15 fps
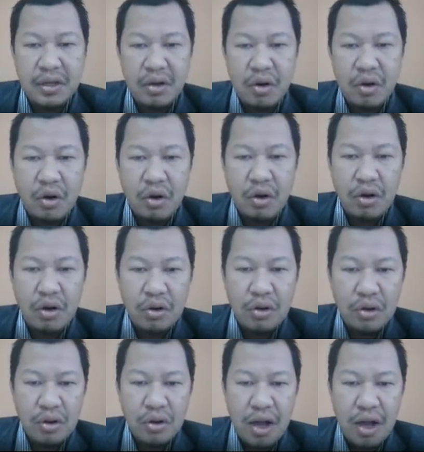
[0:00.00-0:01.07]
or
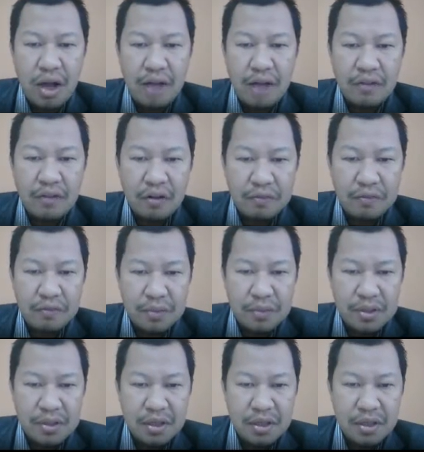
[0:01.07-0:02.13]
half of
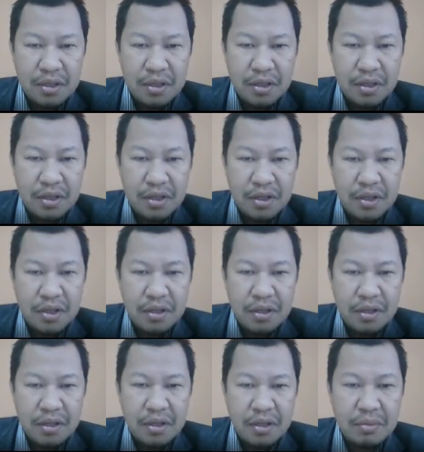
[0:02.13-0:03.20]
PC.
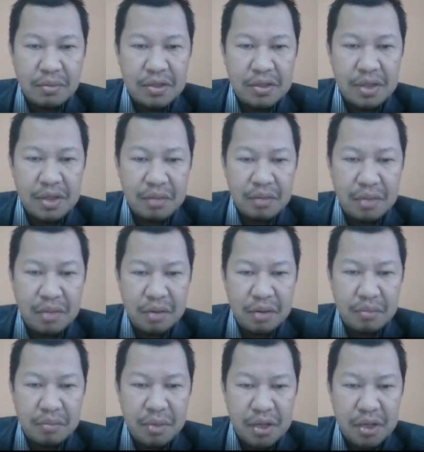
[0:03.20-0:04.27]
It means that
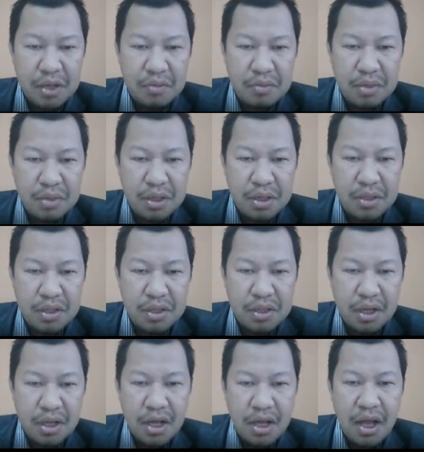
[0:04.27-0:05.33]
PSB is
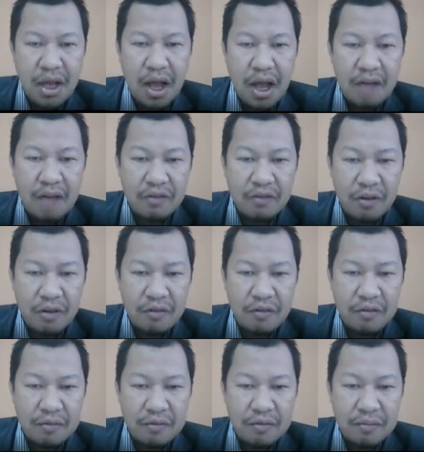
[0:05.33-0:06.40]
half of
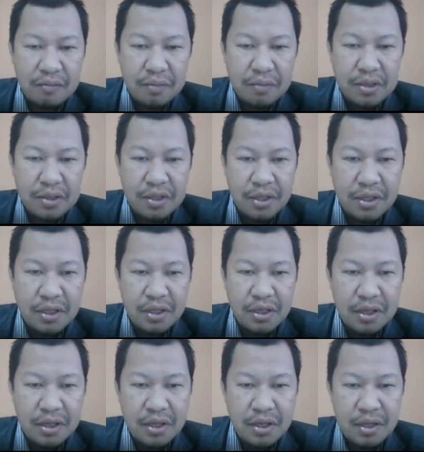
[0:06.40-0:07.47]
PC.
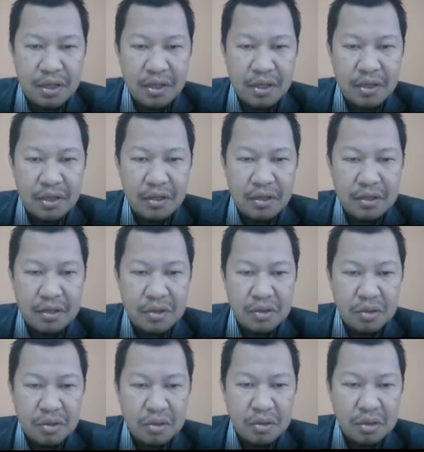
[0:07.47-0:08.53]

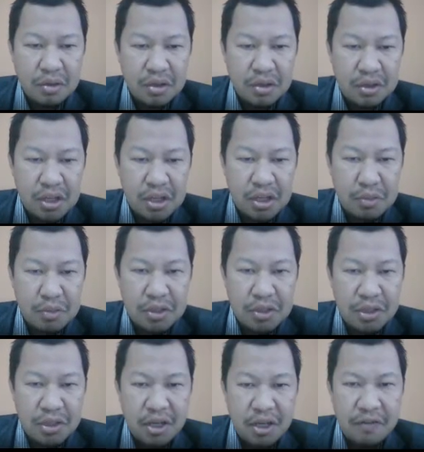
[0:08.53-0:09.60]
So the
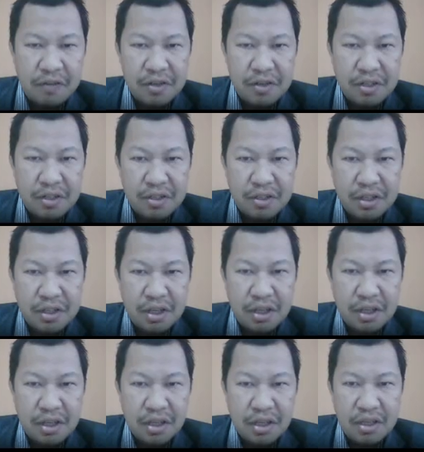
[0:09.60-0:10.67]
transmission efficiency,
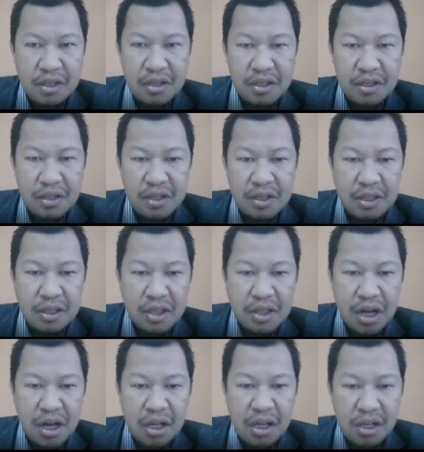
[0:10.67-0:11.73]
the
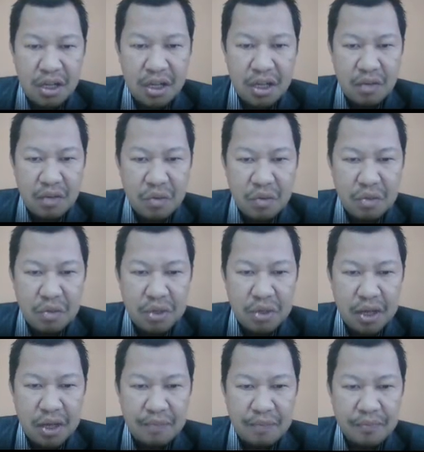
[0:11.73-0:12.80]
eta, will
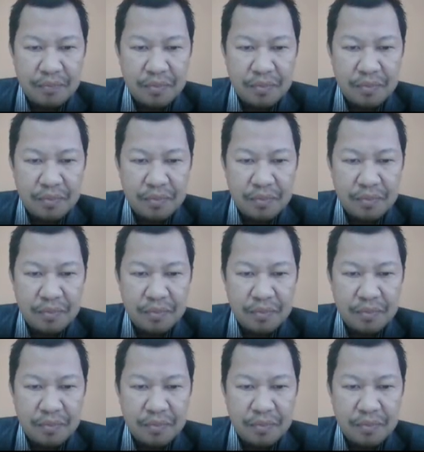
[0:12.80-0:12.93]
become